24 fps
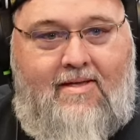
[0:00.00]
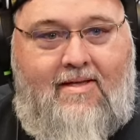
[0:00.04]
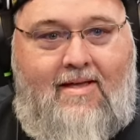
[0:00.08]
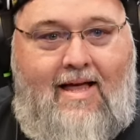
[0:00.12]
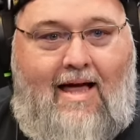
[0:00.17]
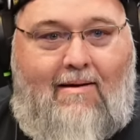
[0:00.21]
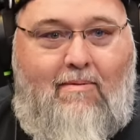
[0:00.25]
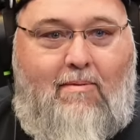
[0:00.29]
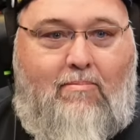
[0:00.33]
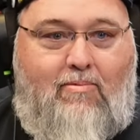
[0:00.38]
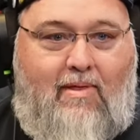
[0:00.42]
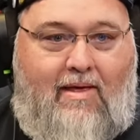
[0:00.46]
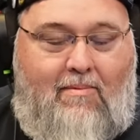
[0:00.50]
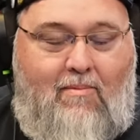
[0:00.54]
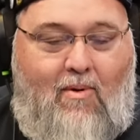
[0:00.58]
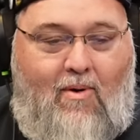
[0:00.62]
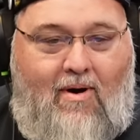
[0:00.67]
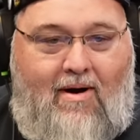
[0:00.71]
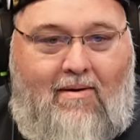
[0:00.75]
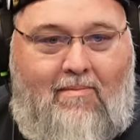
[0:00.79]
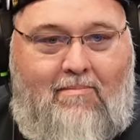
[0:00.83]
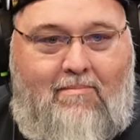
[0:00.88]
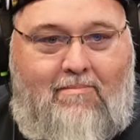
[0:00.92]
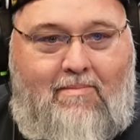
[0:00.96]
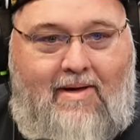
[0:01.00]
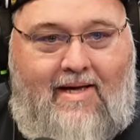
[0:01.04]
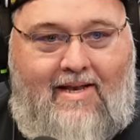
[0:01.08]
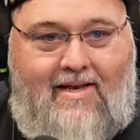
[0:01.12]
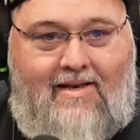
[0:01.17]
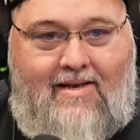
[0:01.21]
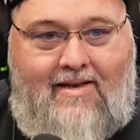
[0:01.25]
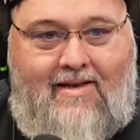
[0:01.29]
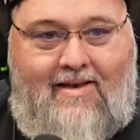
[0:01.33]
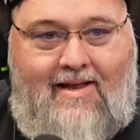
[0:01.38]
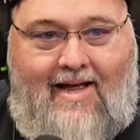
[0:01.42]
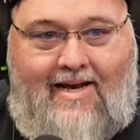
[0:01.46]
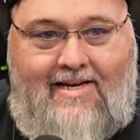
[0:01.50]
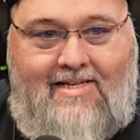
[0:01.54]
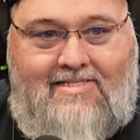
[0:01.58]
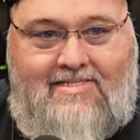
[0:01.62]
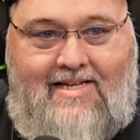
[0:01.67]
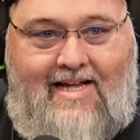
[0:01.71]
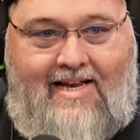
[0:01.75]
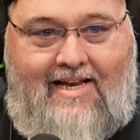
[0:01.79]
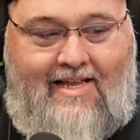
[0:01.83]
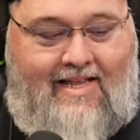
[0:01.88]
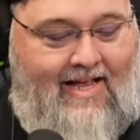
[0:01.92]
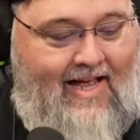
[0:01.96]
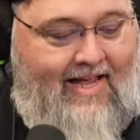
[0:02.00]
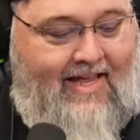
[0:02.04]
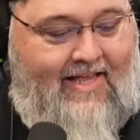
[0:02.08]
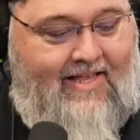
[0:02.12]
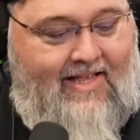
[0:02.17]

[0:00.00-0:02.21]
I would play more, but yeah. I just, I, I,